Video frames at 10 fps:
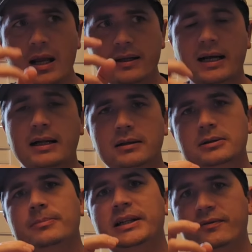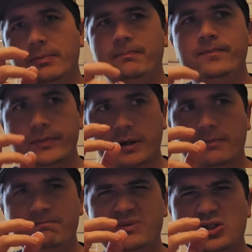and they got a little bit of
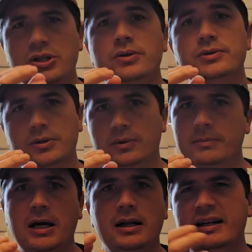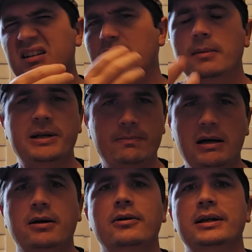a chew to them, not like a gummy
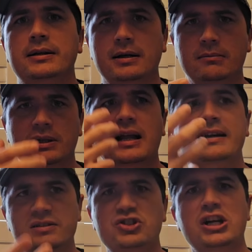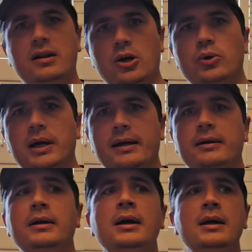bear or anything, but like a Jello kind
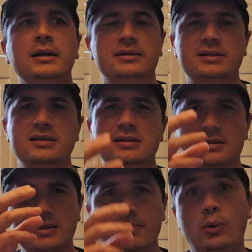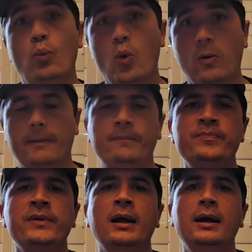of consistency, but warm.
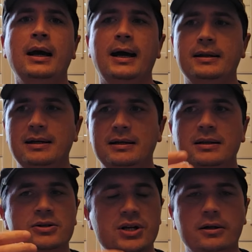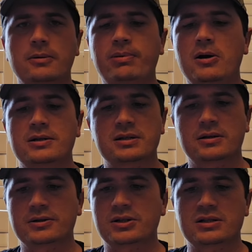And then there's other parts
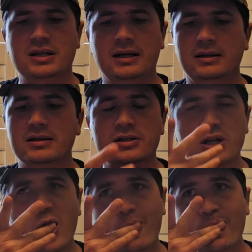that are just like this